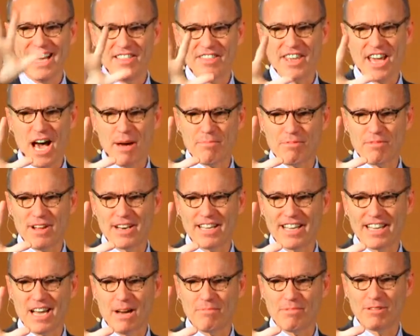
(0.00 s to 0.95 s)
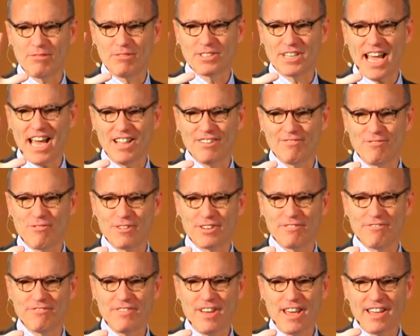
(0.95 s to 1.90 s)
The operating company was Cal
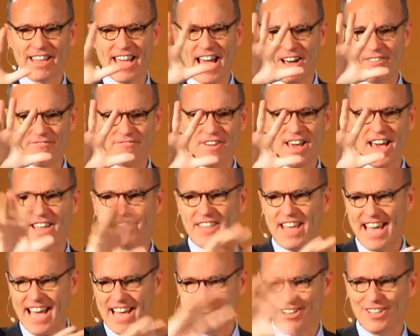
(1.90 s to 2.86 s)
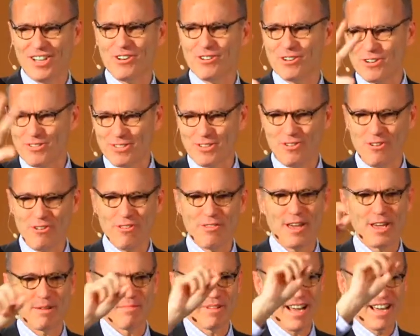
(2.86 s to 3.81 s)
Fed, and they had a logo and the whole
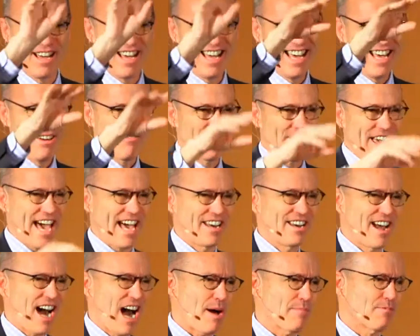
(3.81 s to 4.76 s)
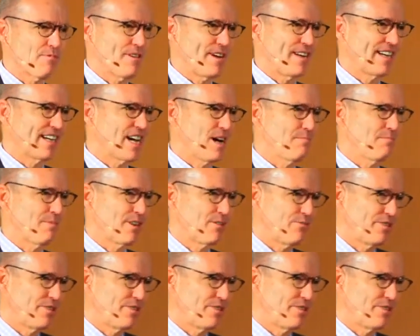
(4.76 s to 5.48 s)
thing. But we had an operating company.